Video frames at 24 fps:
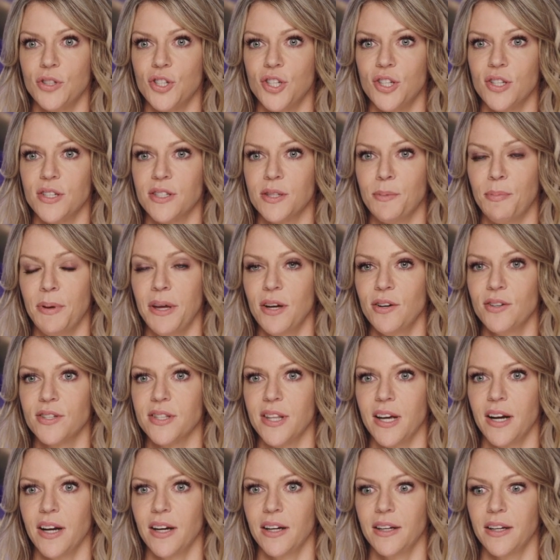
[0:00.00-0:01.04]
She just appears
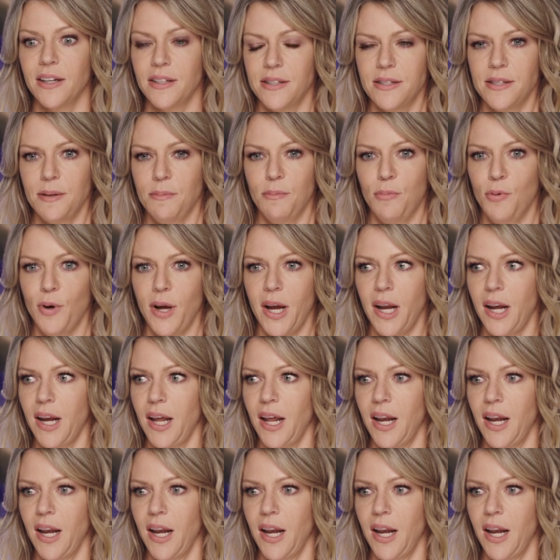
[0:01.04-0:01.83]
there at some point,